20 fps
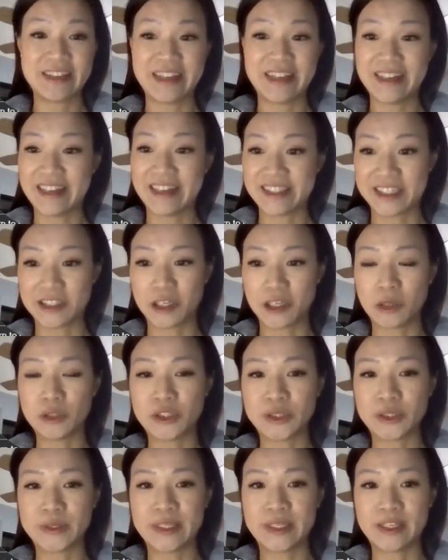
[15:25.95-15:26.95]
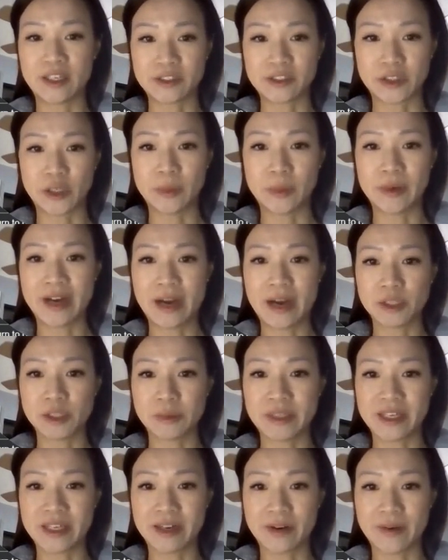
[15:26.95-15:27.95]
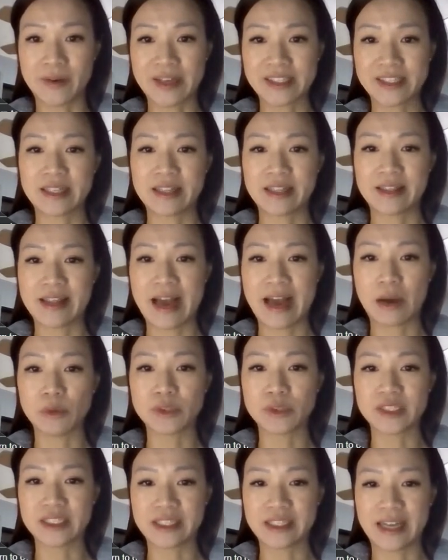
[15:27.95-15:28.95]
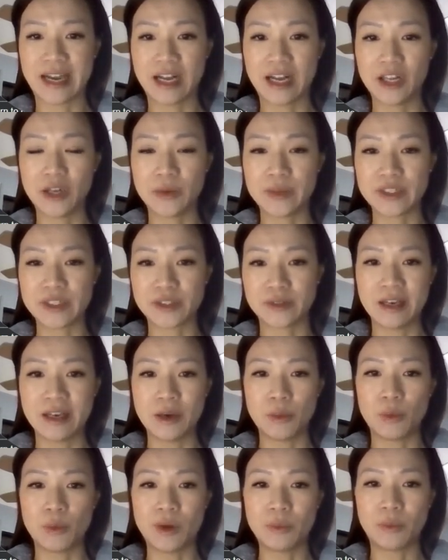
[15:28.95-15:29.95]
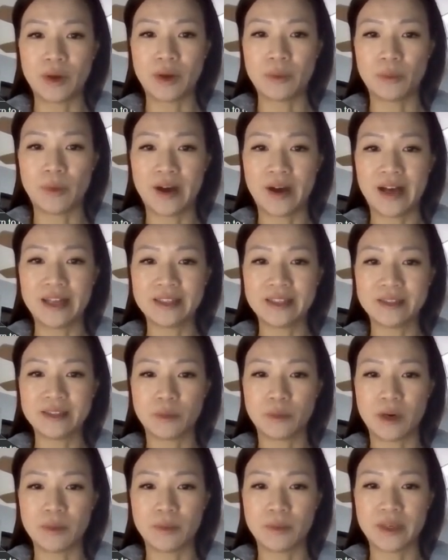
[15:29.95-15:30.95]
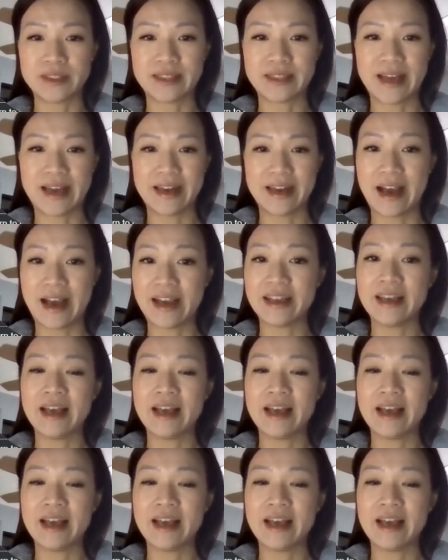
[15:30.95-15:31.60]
As I told you, in October, I was being aggressive, 1,000 calories only, 111, 1110.